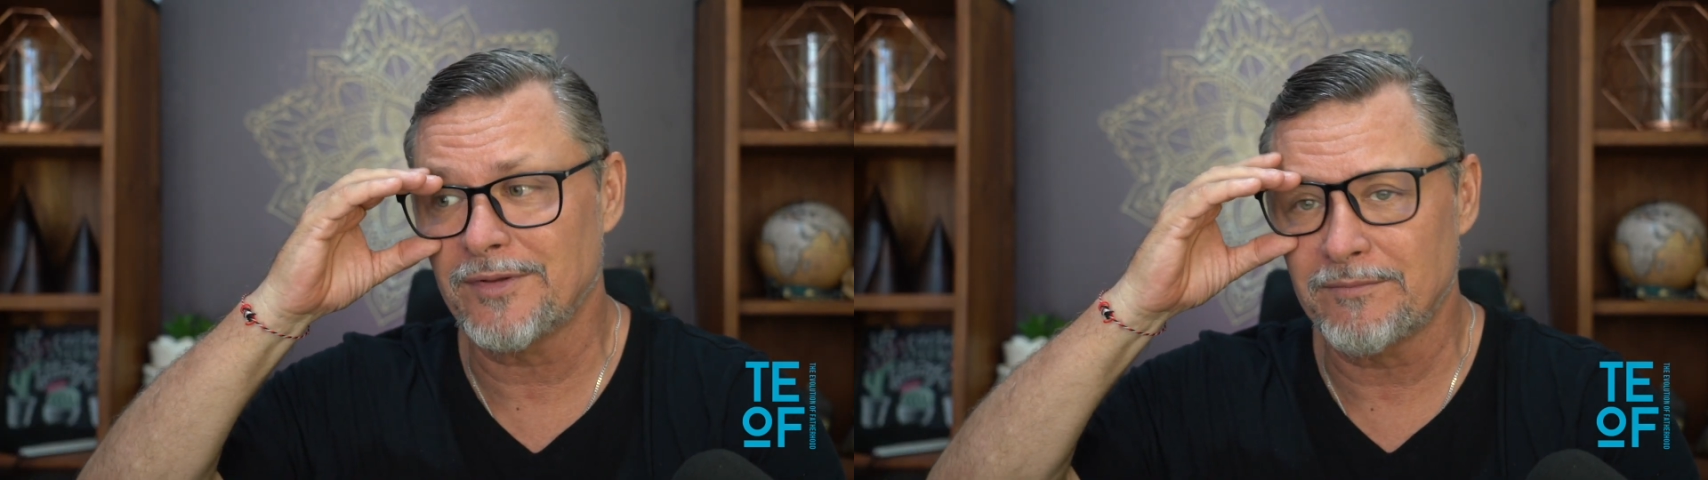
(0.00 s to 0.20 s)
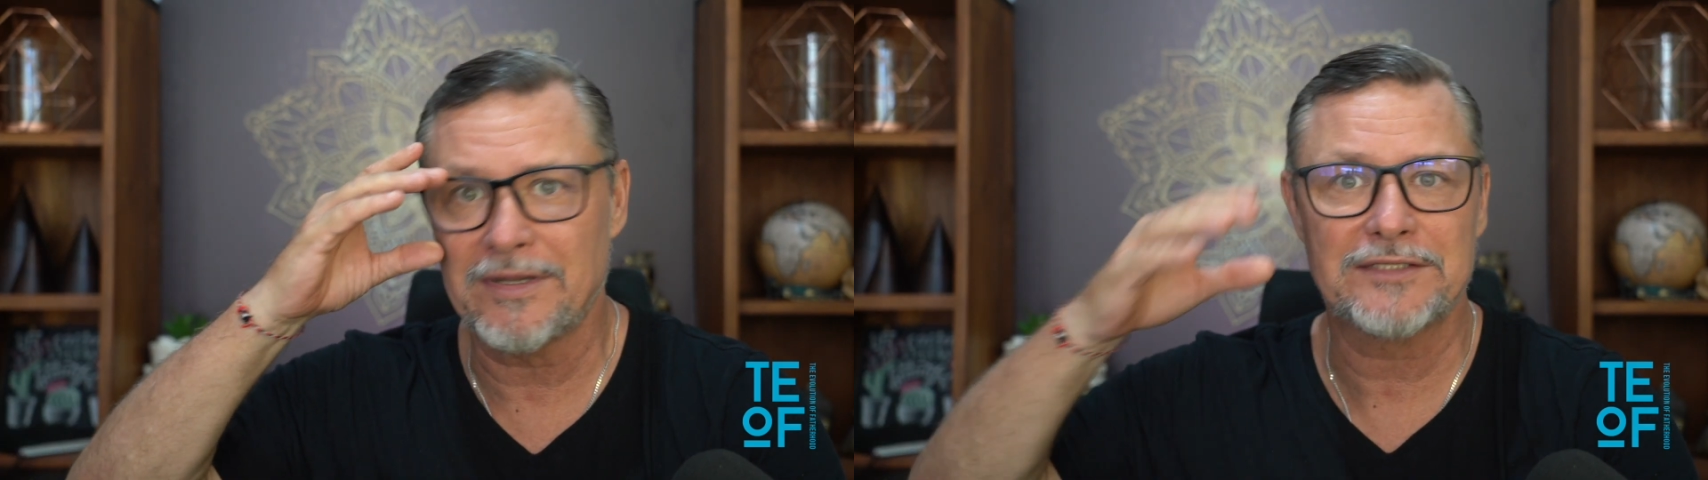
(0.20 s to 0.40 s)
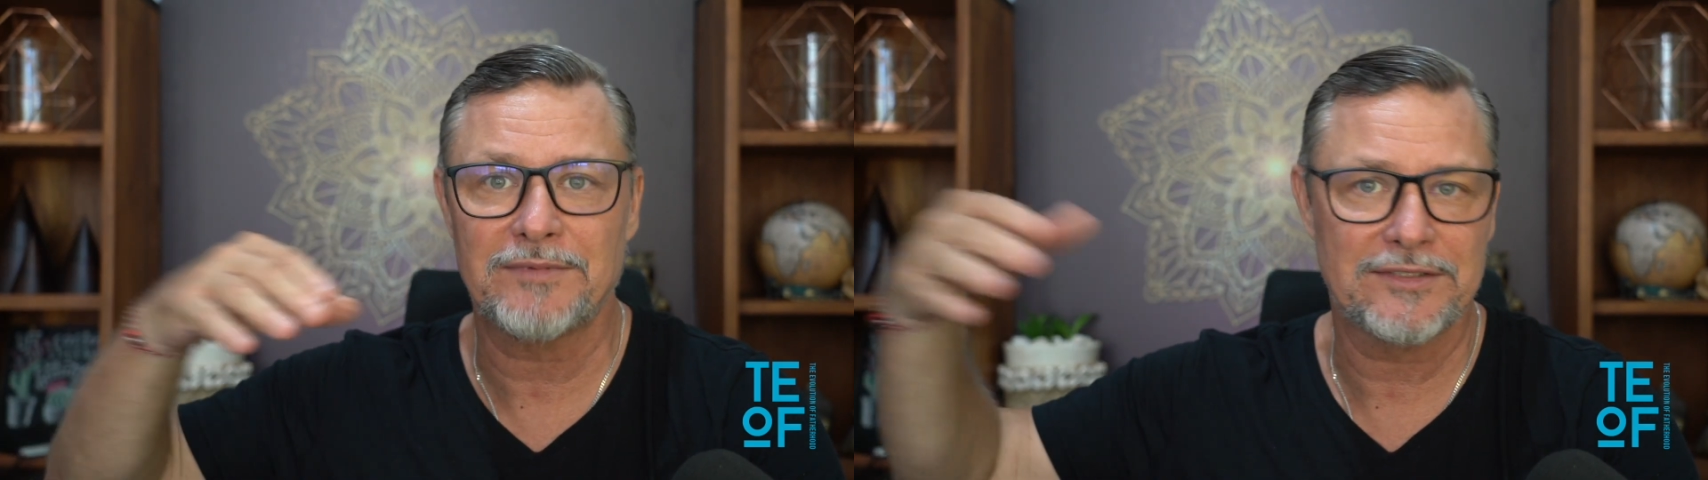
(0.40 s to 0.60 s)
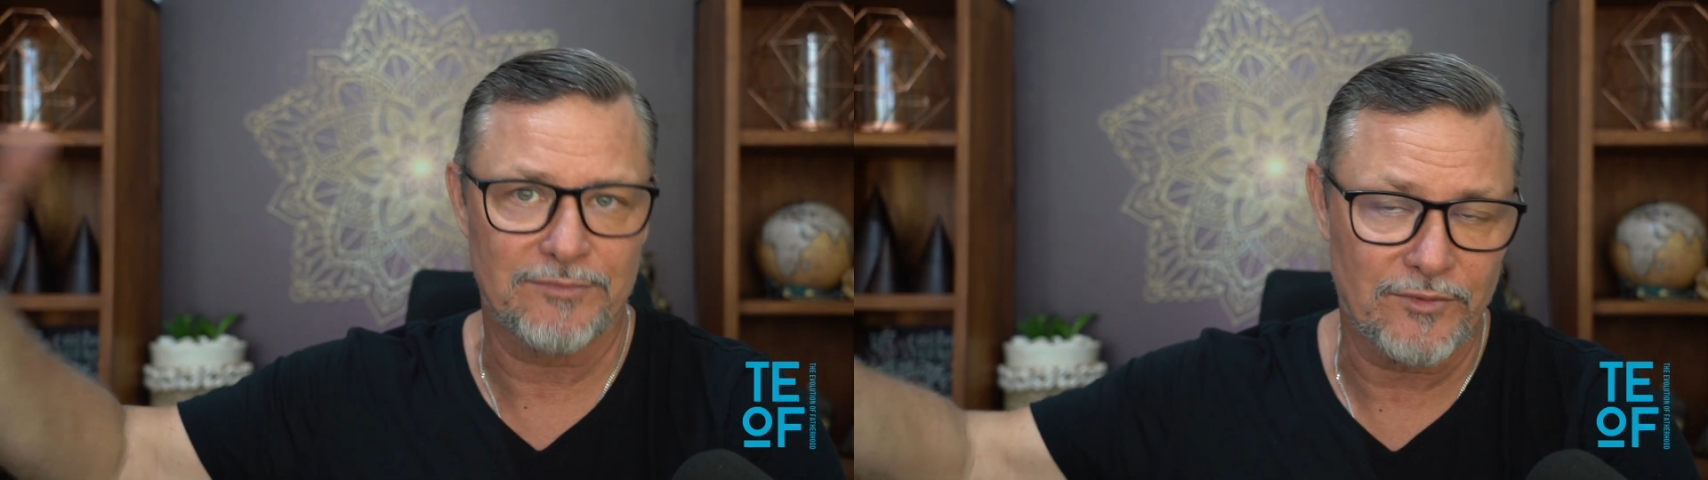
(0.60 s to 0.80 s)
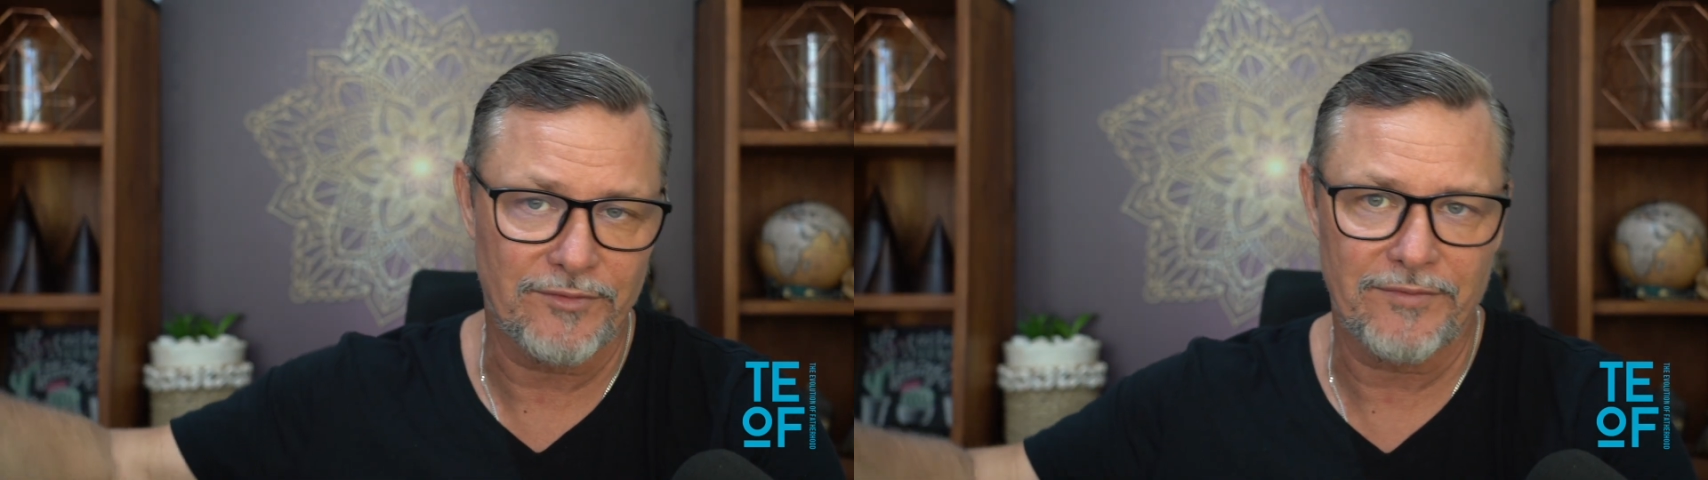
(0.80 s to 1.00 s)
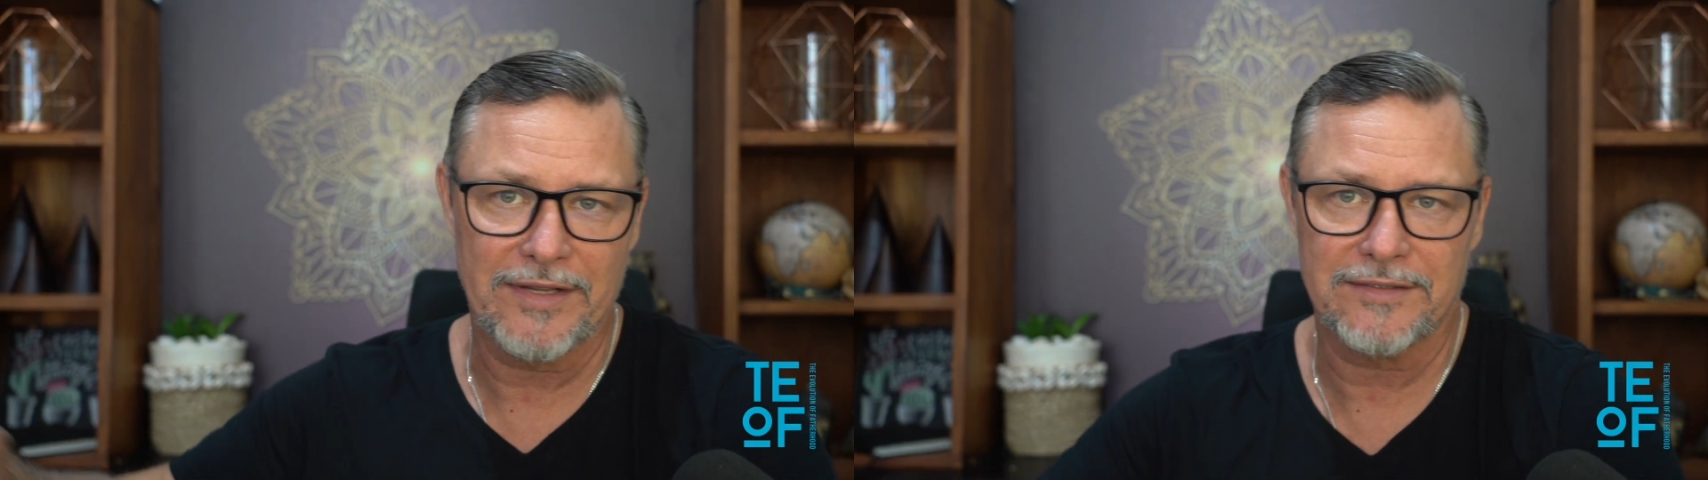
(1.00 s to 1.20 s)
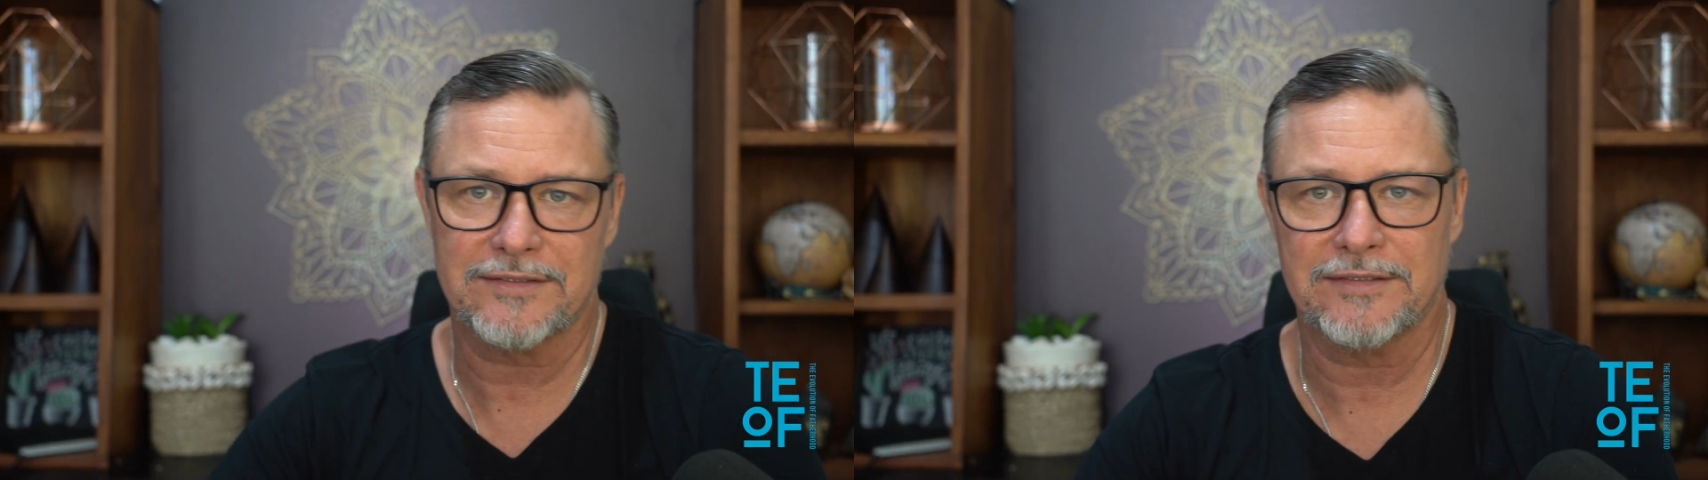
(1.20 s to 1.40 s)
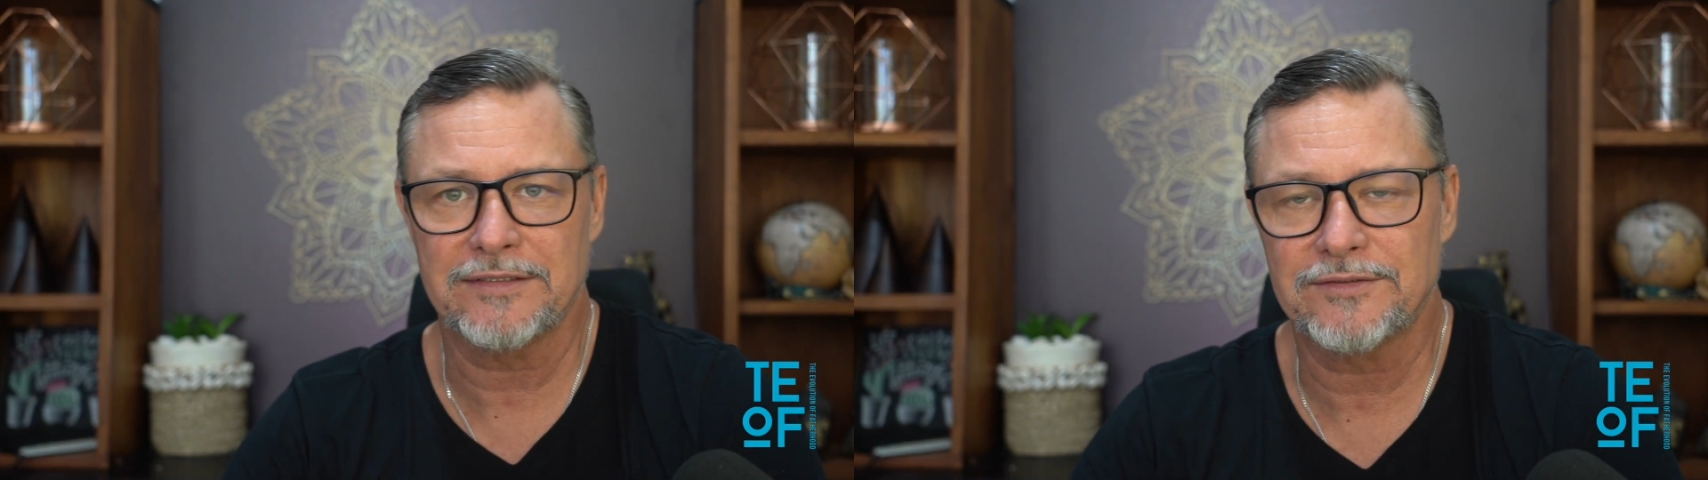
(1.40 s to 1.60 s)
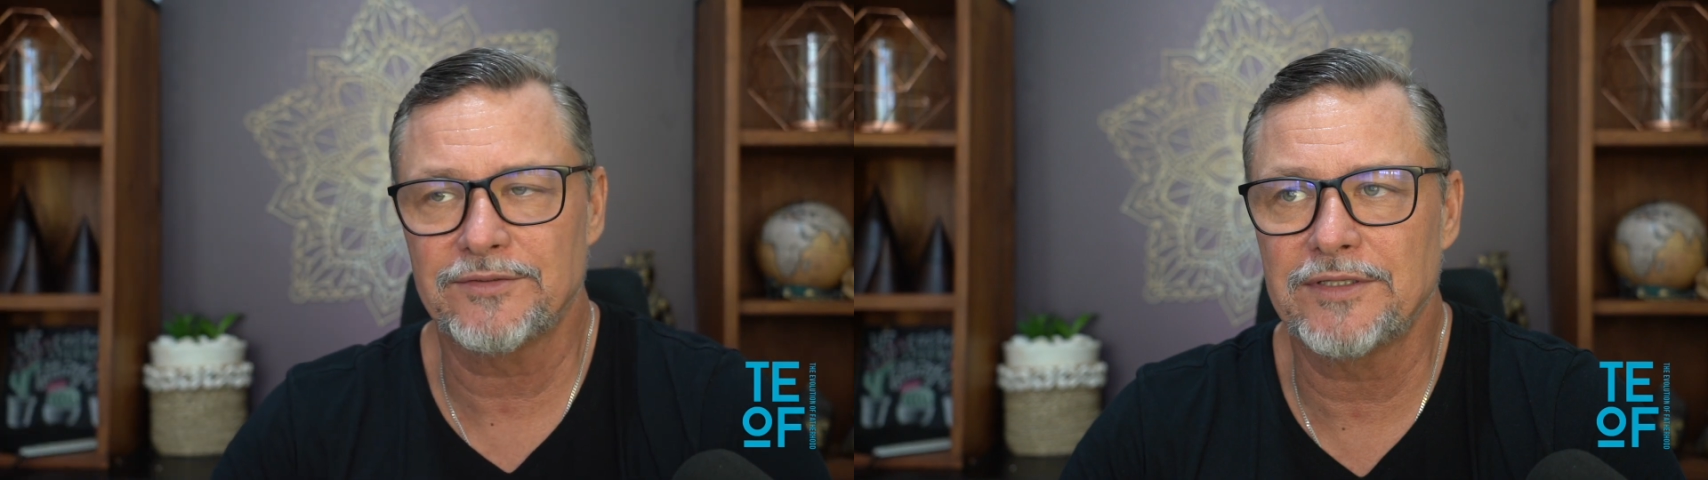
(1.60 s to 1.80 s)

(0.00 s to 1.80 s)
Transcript: much more advanced into